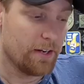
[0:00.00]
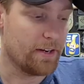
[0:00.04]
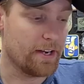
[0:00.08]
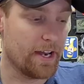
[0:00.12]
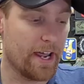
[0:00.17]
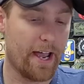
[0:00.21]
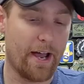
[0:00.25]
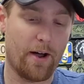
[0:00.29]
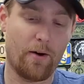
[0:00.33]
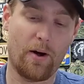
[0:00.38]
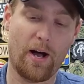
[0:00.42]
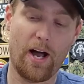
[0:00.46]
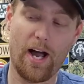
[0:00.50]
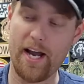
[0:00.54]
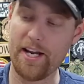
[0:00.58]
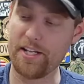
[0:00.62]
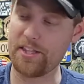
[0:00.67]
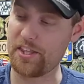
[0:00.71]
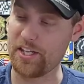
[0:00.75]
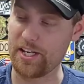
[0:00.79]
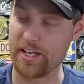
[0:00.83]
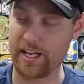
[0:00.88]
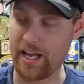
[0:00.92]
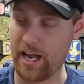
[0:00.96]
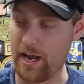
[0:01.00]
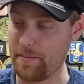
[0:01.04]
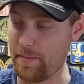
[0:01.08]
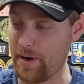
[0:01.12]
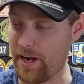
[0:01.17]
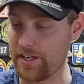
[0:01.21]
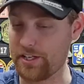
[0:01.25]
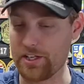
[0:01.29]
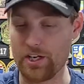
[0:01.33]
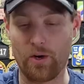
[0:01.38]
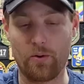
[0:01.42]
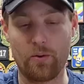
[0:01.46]
Now, I think I
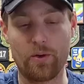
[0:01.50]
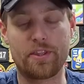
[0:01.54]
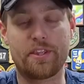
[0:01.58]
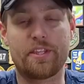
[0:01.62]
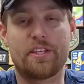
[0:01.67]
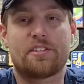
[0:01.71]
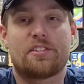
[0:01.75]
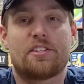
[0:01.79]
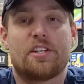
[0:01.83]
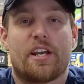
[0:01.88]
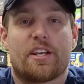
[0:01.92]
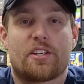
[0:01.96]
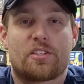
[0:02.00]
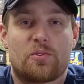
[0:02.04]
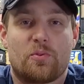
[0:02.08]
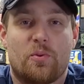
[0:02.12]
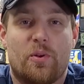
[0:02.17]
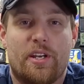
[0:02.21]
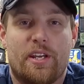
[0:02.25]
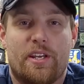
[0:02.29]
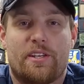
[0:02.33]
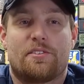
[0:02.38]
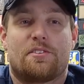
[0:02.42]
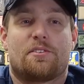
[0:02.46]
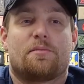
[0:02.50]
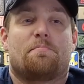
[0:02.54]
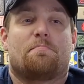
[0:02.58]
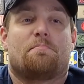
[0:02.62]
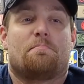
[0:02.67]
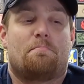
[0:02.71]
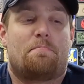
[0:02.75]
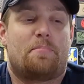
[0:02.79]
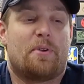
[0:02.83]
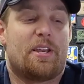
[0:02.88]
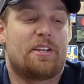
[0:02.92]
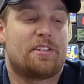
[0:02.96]
might know what this next one is
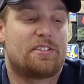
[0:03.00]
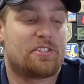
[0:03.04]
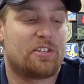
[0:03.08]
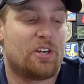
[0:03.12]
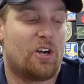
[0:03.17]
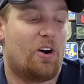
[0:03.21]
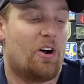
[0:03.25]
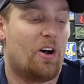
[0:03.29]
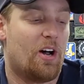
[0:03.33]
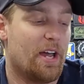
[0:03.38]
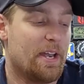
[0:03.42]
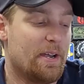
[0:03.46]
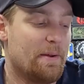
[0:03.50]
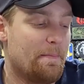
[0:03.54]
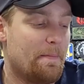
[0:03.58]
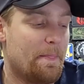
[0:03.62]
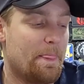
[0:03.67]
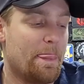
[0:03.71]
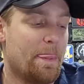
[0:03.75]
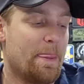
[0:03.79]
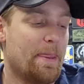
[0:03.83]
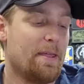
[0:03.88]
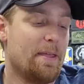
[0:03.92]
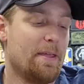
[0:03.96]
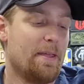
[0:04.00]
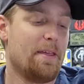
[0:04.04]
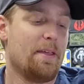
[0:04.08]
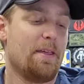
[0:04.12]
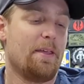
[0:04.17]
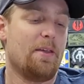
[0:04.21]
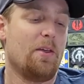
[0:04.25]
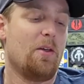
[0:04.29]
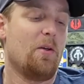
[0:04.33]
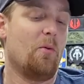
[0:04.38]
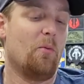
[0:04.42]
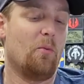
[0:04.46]
based on
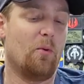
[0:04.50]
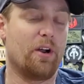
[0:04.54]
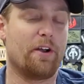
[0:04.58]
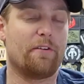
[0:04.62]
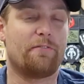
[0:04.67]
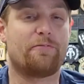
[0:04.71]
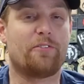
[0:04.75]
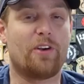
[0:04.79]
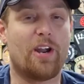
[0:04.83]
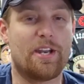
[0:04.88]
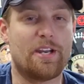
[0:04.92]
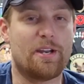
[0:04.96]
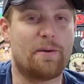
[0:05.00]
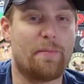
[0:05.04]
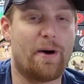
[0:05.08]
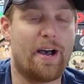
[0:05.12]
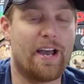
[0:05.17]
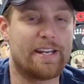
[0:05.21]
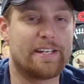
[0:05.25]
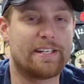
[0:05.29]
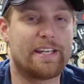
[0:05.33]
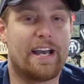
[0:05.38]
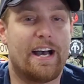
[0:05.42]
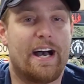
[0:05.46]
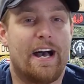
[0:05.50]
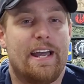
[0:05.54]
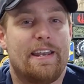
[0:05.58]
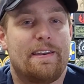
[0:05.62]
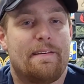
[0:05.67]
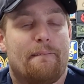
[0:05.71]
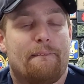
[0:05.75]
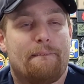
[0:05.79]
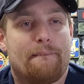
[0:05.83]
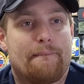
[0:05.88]
what a friend of mine got.